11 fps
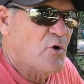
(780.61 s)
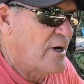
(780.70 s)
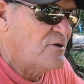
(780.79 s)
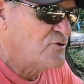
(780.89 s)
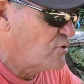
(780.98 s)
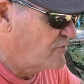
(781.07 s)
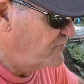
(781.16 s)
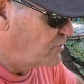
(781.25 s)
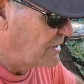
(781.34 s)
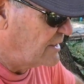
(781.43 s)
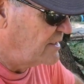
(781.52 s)
so I don't know if
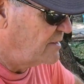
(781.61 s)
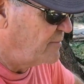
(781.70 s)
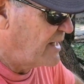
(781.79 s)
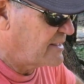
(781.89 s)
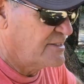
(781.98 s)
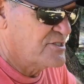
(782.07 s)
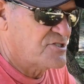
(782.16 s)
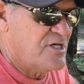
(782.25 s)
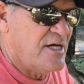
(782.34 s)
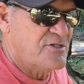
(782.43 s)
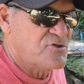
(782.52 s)
you can get it back in the
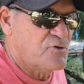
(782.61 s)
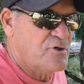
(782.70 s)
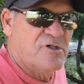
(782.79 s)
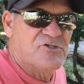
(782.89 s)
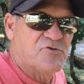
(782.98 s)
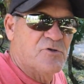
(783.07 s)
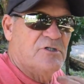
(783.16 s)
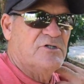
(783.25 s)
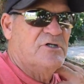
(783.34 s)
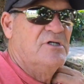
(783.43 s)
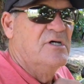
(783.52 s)
States or in
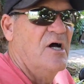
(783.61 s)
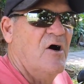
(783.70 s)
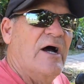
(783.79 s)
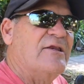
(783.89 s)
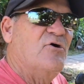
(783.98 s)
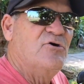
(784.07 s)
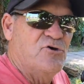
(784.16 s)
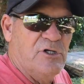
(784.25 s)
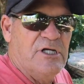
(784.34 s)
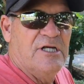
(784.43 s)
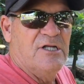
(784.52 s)
Australia. I know you
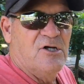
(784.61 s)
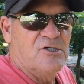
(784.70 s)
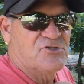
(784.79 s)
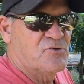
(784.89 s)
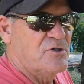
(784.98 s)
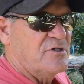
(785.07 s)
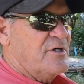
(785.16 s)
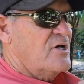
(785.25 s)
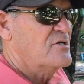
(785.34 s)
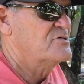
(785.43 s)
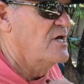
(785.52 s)
can get it in Australia
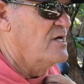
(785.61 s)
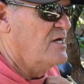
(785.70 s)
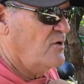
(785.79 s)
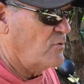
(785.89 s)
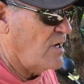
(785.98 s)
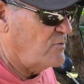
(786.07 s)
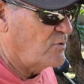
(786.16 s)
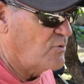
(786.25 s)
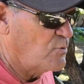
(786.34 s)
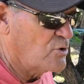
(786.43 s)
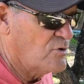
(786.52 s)
because Ride
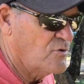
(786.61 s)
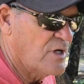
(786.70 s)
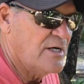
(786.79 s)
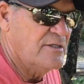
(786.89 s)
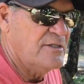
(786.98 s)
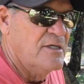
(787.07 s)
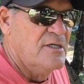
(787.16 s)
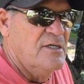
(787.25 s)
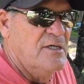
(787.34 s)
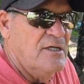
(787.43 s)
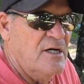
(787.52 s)
with Oro got
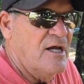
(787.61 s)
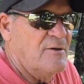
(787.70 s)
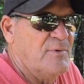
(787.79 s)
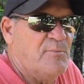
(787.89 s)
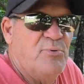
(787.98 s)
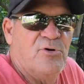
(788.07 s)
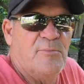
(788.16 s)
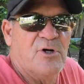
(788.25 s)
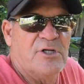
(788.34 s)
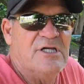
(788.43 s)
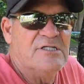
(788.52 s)
him and put him
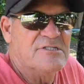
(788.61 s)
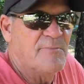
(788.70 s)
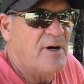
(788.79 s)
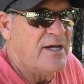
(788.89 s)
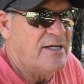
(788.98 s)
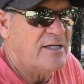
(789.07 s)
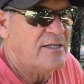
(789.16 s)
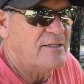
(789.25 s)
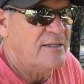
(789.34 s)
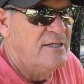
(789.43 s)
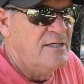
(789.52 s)
on his bike,
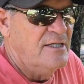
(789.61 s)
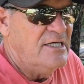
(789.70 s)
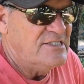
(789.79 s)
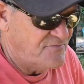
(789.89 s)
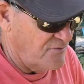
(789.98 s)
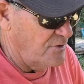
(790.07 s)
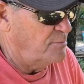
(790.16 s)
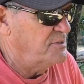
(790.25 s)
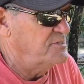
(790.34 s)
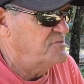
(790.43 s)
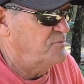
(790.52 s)
and he's very
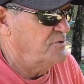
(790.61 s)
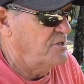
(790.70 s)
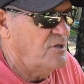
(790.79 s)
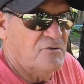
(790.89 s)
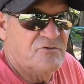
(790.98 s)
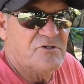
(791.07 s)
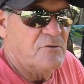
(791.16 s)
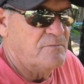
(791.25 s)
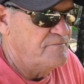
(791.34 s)
pleased with it also.